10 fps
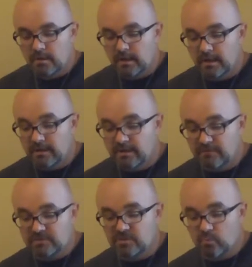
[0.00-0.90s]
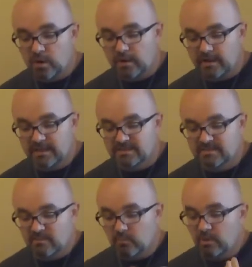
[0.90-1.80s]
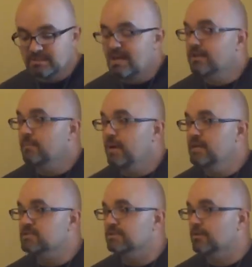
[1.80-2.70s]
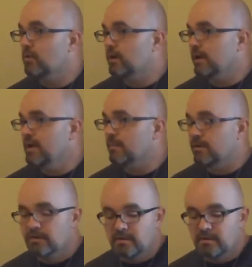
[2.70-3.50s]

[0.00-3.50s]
And the definition of work is one's occupation or labor.